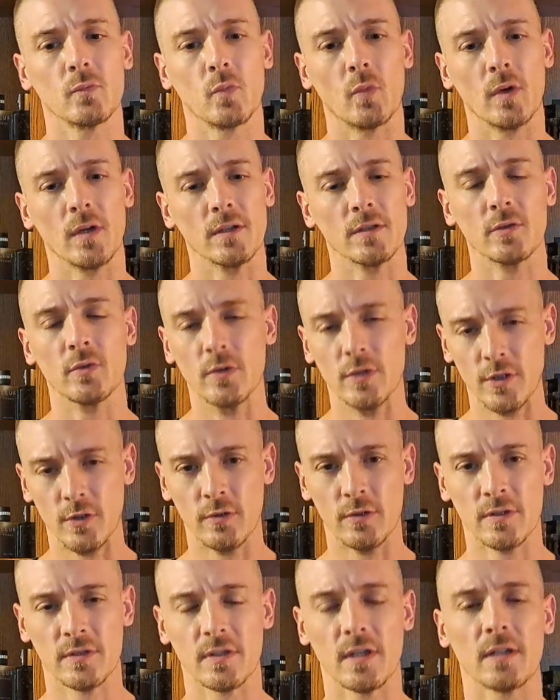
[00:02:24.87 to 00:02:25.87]
went into a
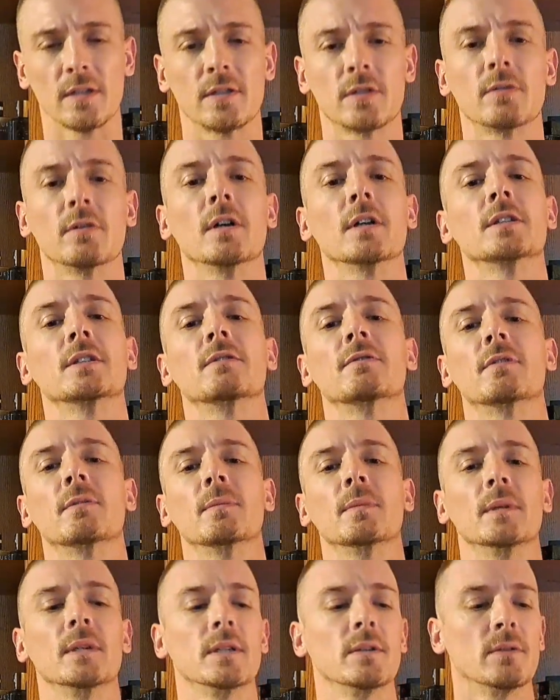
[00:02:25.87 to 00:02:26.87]
unisex direction for
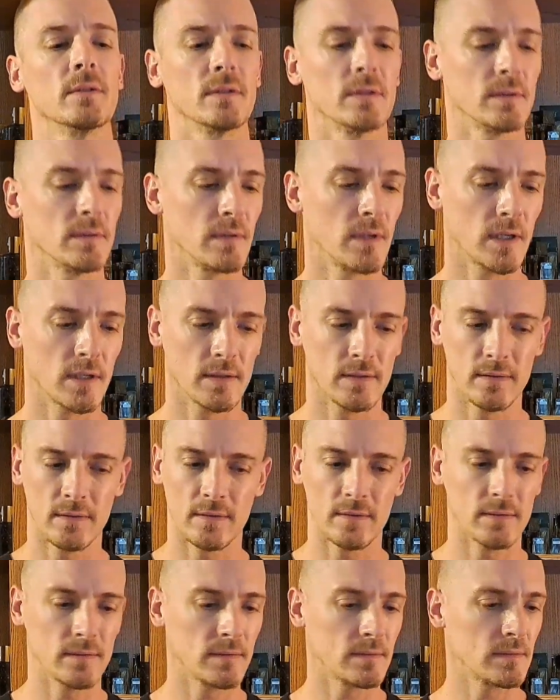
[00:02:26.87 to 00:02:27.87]
me, like,
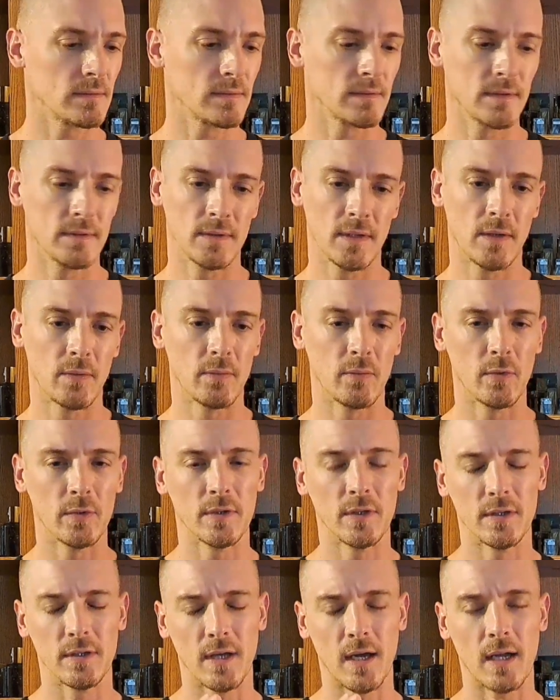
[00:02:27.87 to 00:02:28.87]
and then
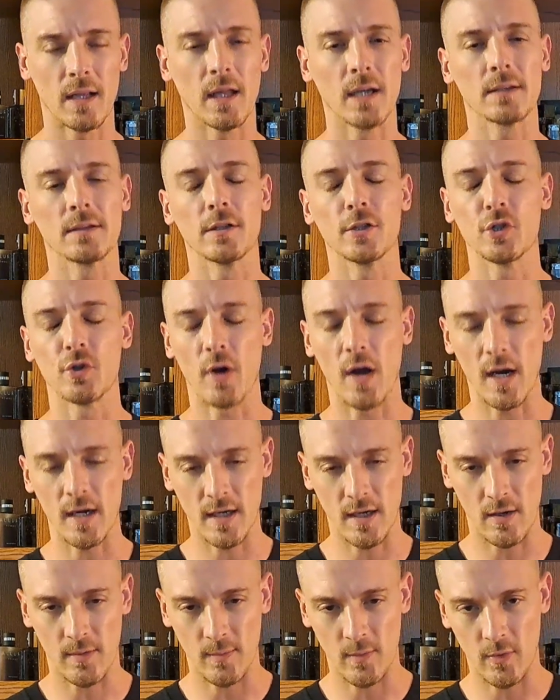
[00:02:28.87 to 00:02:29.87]
when I like the dry
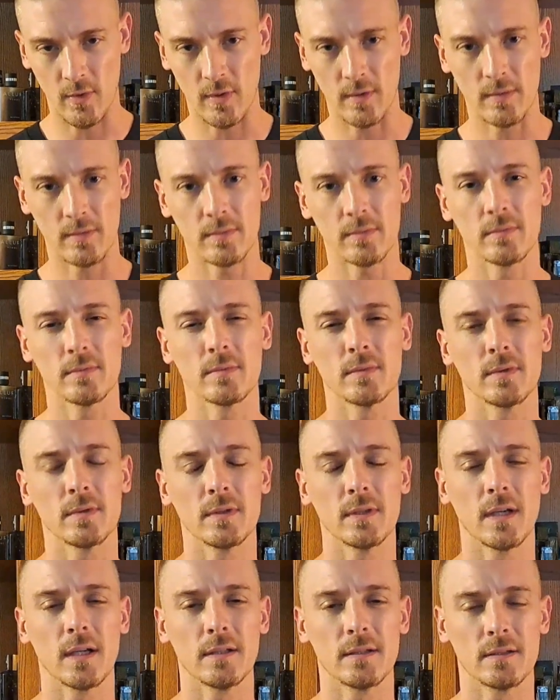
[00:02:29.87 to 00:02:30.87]
down more,
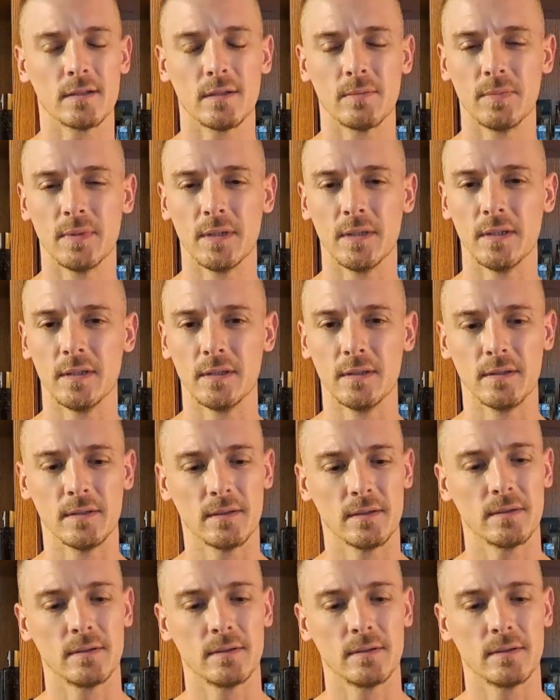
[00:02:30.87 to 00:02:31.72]
and it gets to be